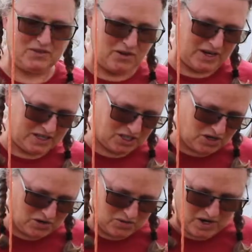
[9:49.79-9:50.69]
All right,
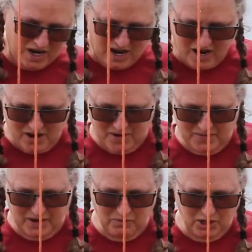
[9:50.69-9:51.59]
so
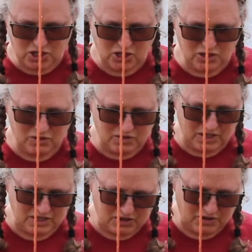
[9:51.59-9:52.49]
I want to show you,
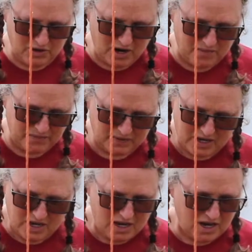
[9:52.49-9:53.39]
these are
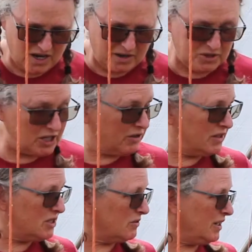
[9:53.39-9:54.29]
I'm sharing
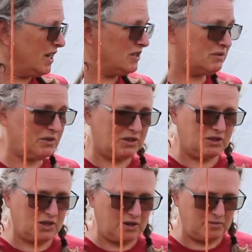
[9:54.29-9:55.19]
this greenhouse with
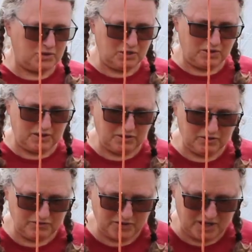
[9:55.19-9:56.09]
two other
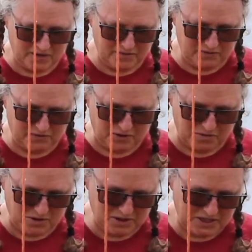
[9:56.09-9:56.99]

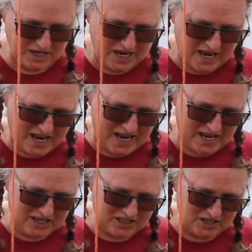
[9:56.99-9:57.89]
farmers,
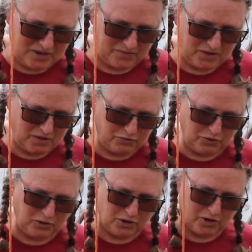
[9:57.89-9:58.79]
and the
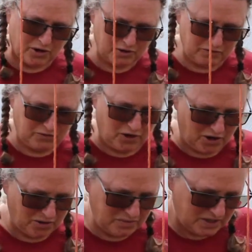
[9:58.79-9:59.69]
Full Hearth
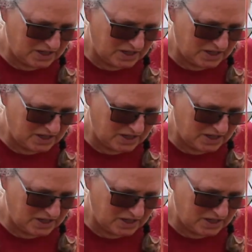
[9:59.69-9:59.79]
Farm